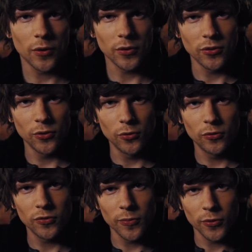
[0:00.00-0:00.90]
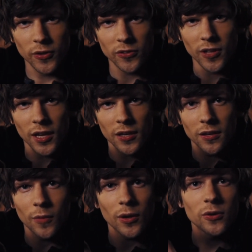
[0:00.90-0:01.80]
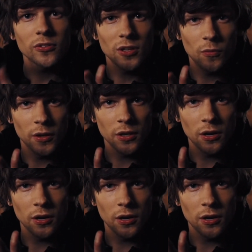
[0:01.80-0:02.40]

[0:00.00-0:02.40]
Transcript: going to flip through this deck, and I want you to see one